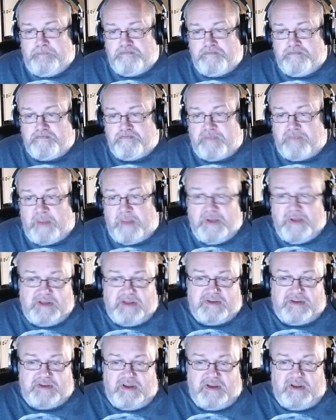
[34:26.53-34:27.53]
But
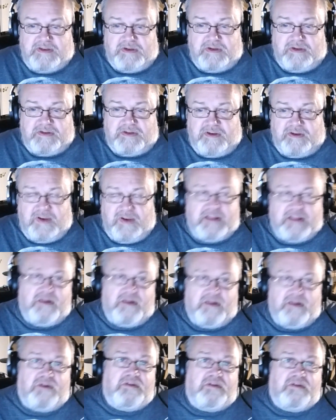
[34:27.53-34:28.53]
it's not directly
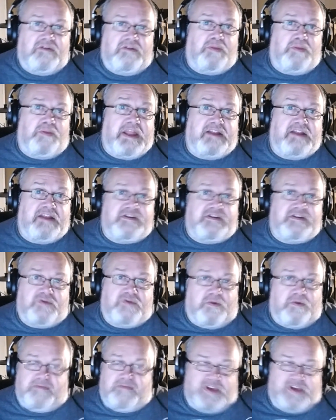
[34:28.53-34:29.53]
on the plans
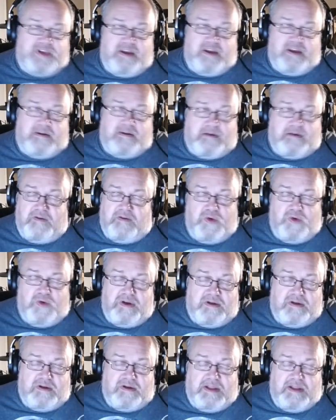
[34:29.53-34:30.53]
for, say,
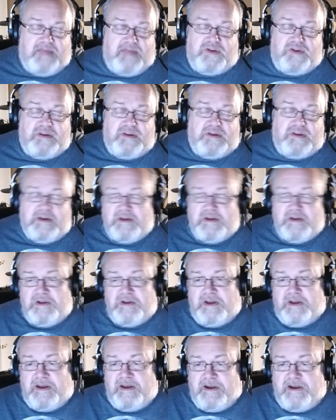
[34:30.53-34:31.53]
Corona 11,
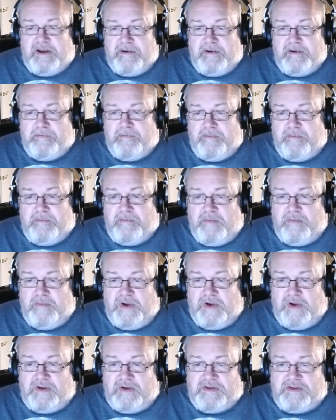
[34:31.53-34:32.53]

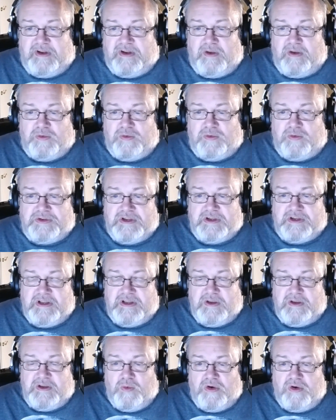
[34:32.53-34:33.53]
but we'll
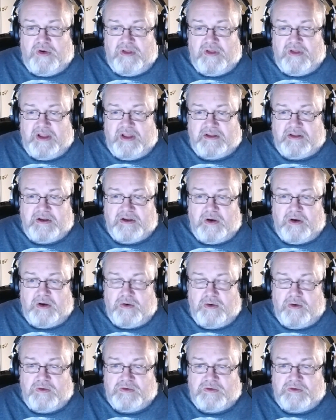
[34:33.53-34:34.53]
see where that
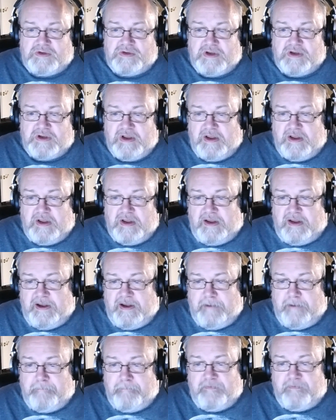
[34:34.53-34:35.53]
goes.
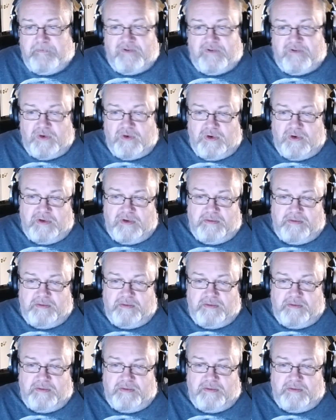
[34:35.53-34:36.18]
For